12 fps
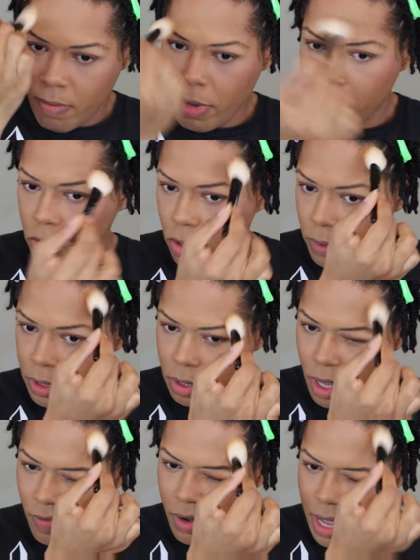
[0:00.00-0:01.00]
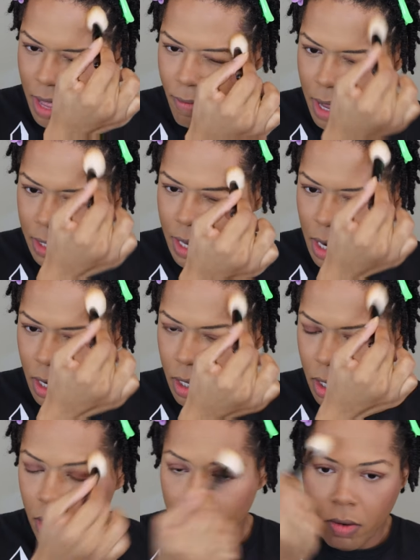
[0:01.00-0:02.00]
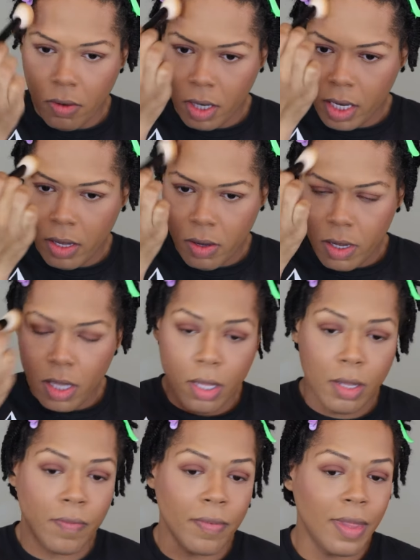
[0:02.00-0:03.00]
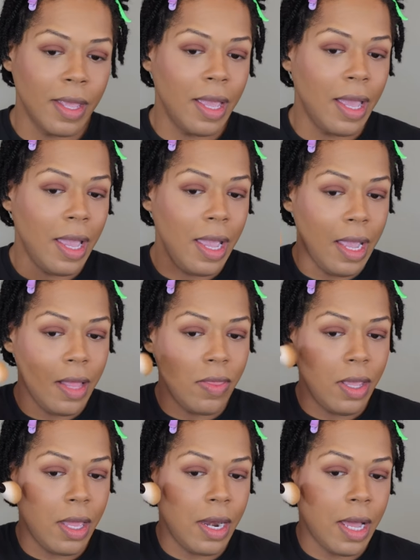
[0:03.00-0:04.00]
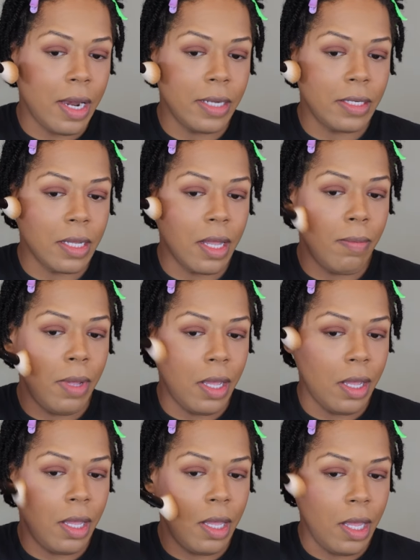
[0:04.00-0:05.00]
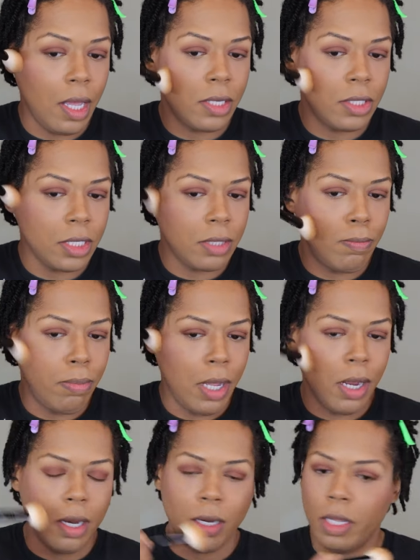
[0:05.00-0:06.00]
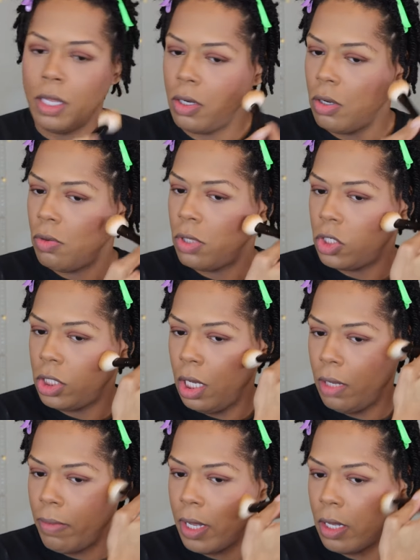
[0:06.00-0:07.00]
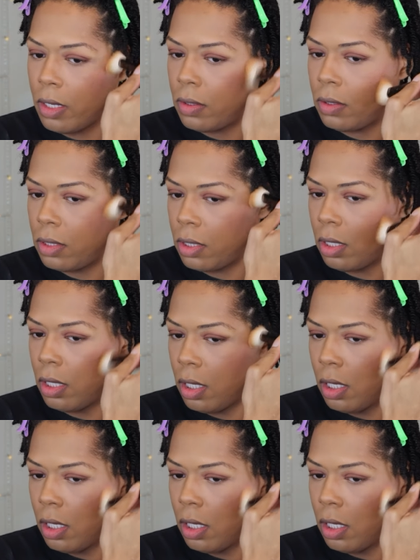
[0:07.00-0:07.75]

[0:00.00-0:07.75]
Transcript: Make sure we soften that, make that look a little lower. And then I like to come in and just barely do the cheekbones